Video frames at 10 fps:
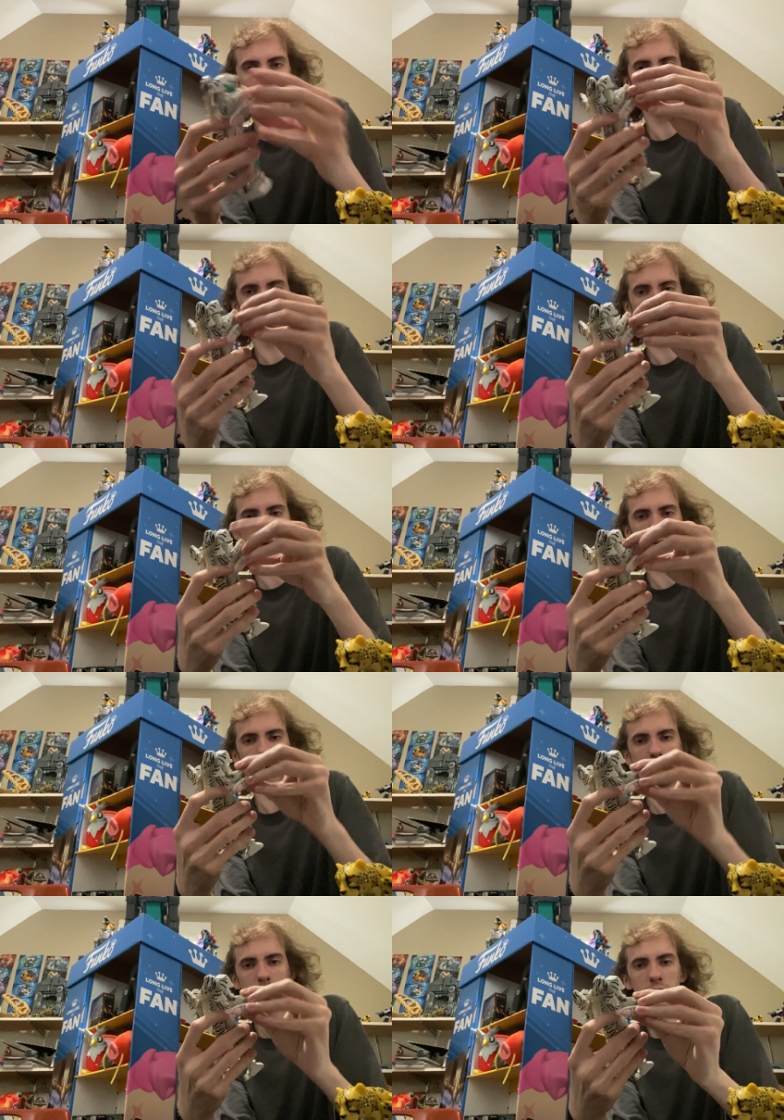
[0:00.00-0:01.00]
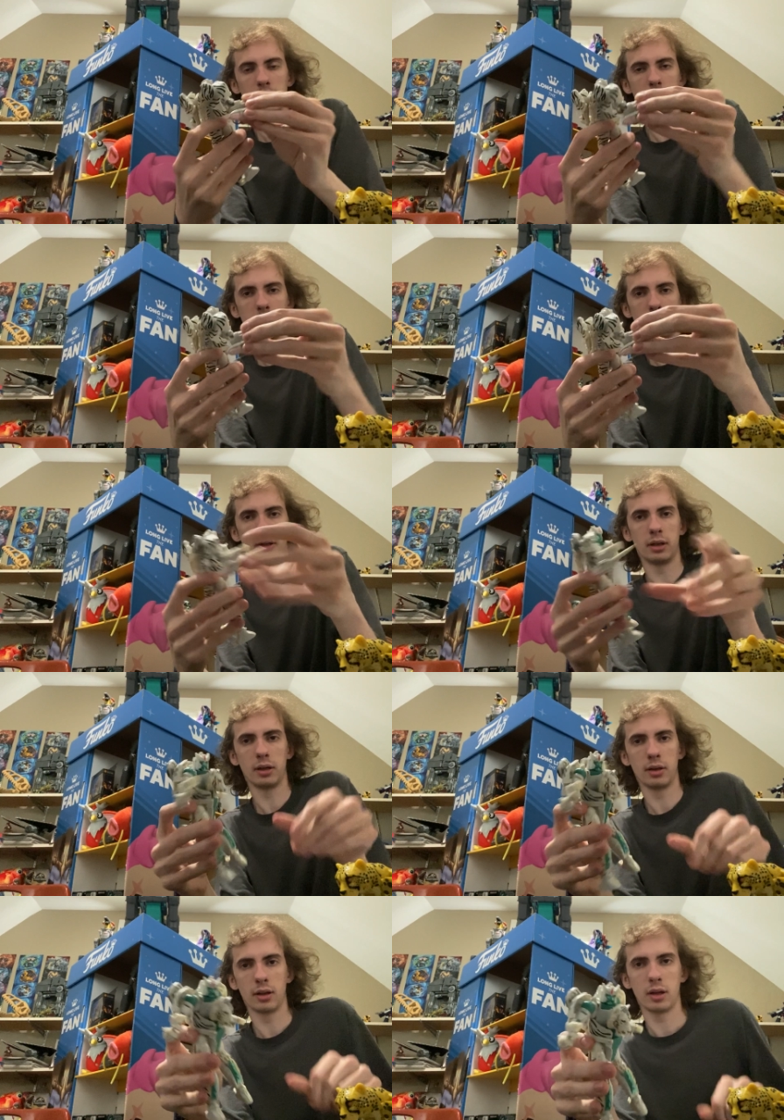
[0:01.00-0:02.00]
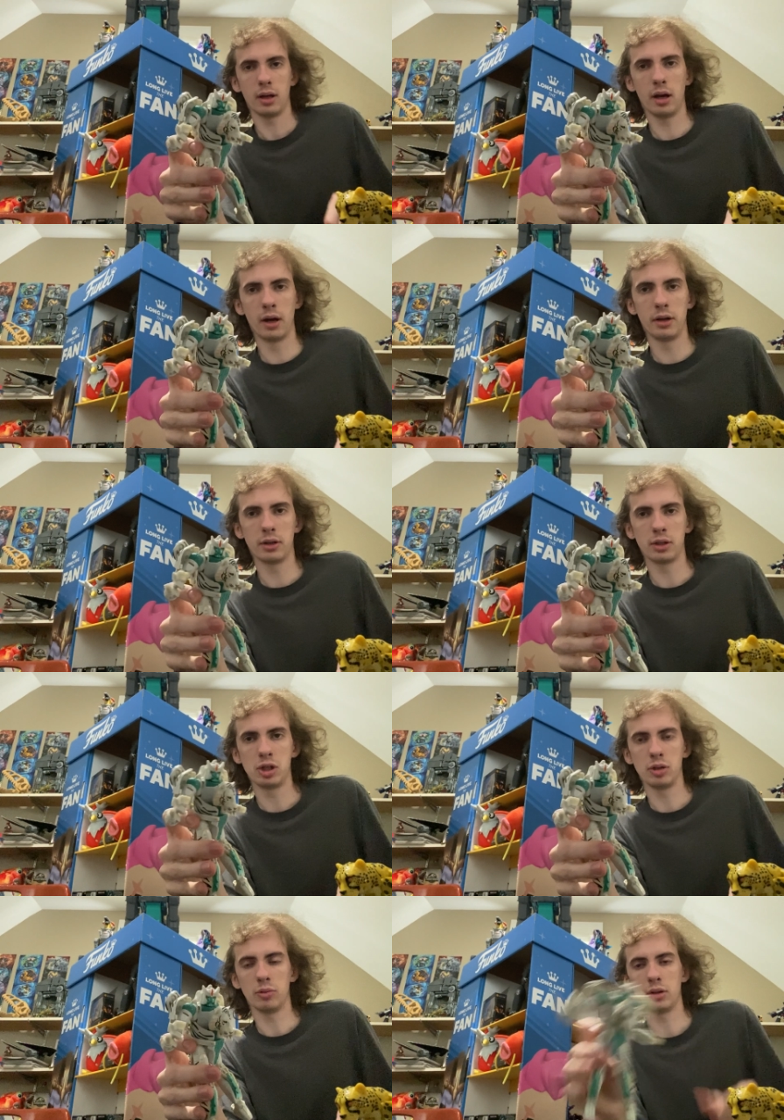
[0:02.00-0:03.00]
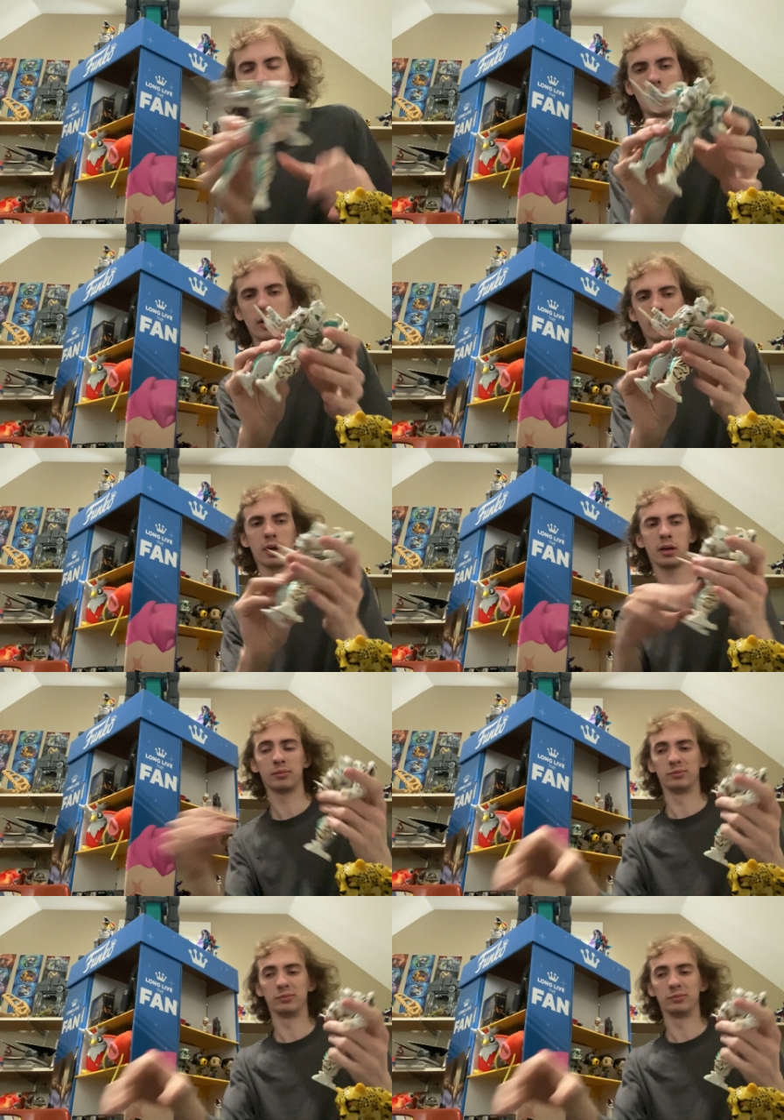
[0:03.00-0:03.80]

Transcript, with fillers: he'll have like undershoot, right?